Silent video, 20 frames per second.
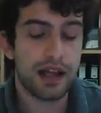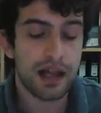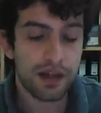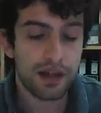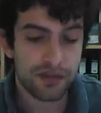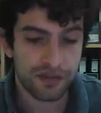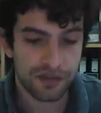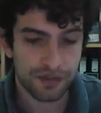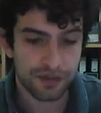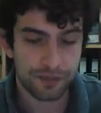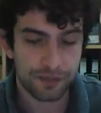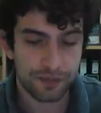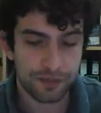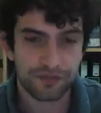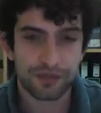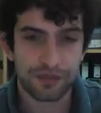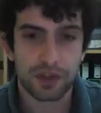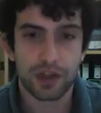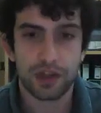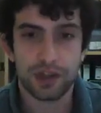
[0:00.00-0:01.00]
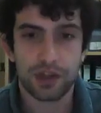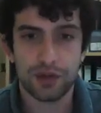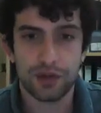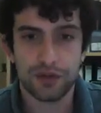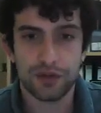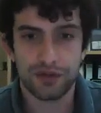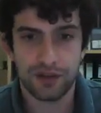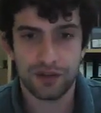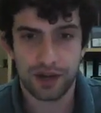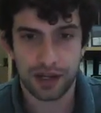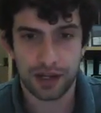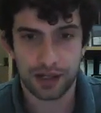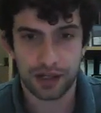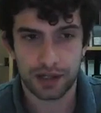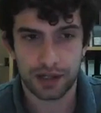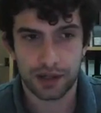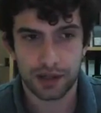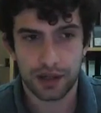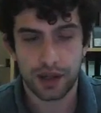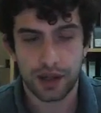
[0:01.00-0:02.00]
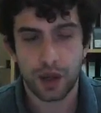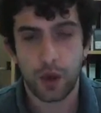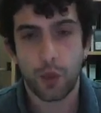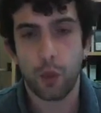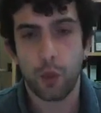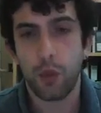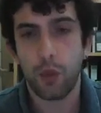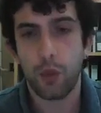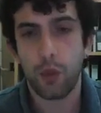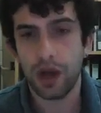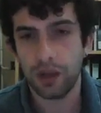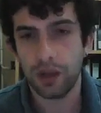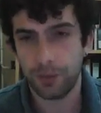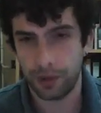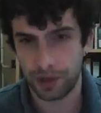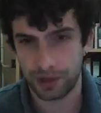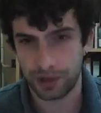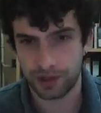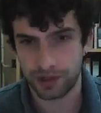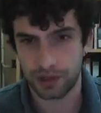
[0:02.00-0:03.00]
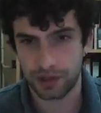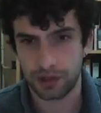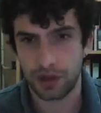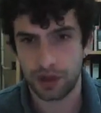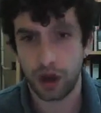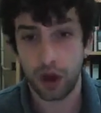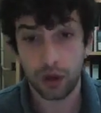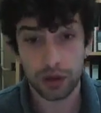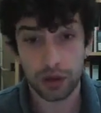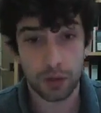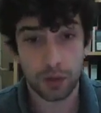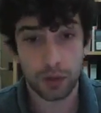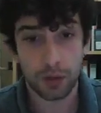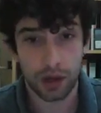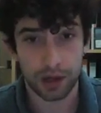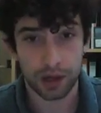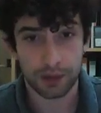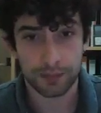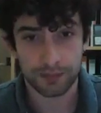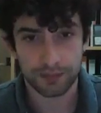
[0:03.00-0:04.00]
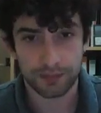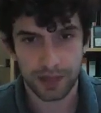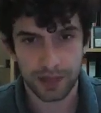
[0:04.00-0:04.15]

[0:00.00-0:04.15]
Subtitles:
if you find one person, only one,